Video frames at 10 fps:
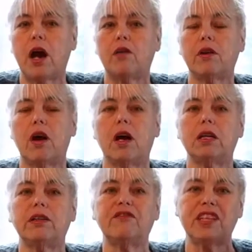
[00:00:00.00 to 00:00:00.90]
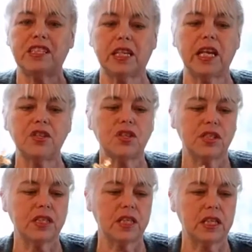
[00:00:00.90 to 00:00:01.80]
out on
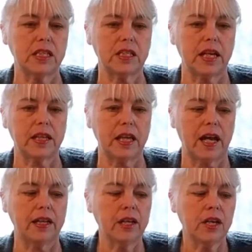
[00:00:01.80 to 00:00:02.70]
investigations and things like that.